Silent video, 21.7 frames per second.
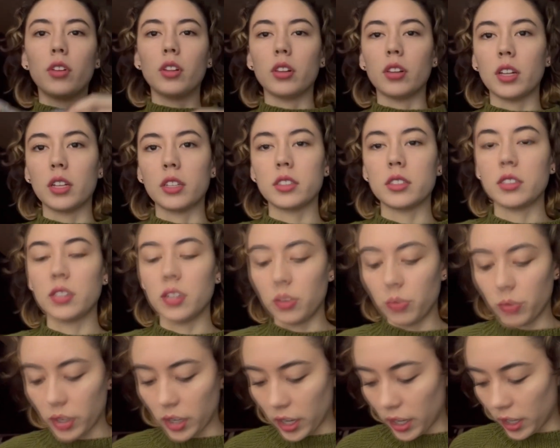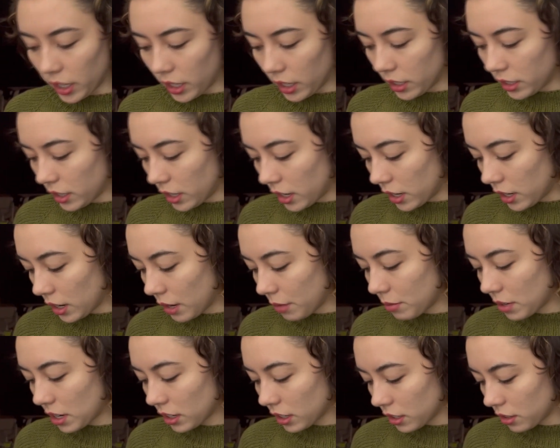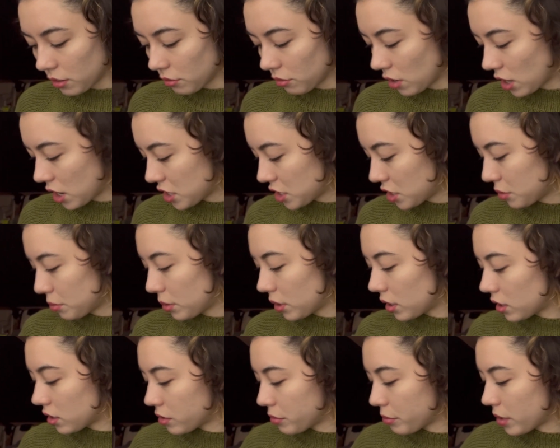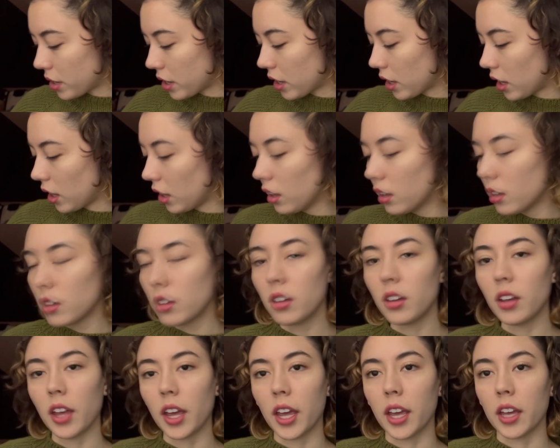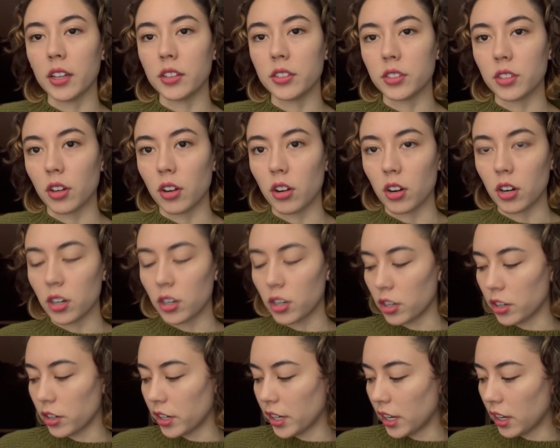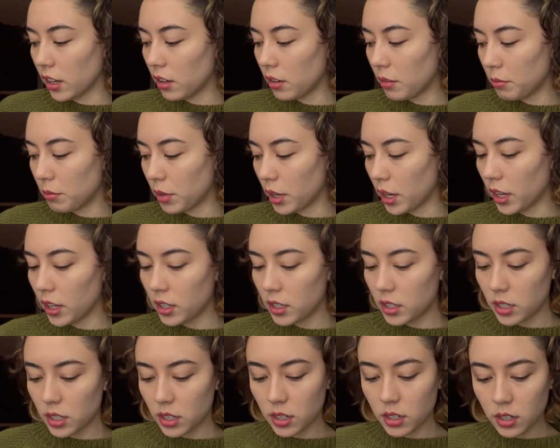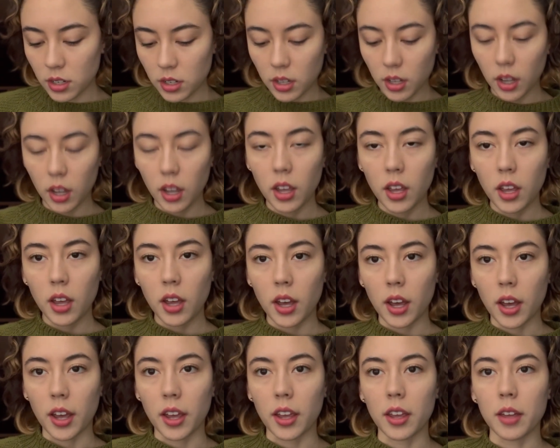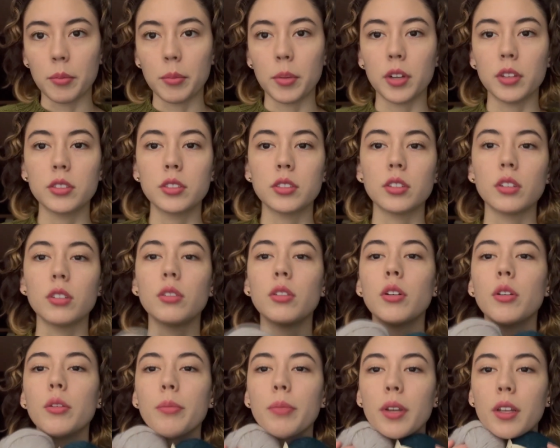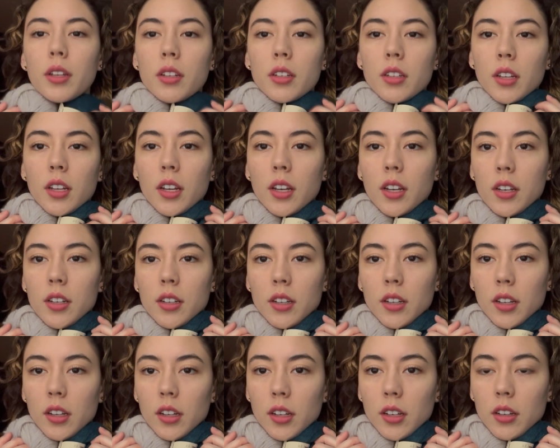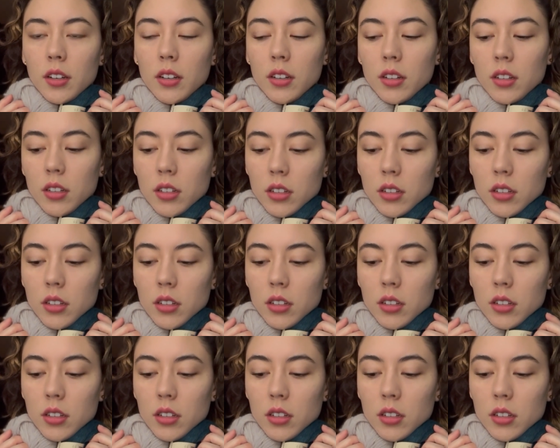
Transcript: Let's see when I get it done. I'm not gonna rush because my hands are hurting, but I am also hoping to get it done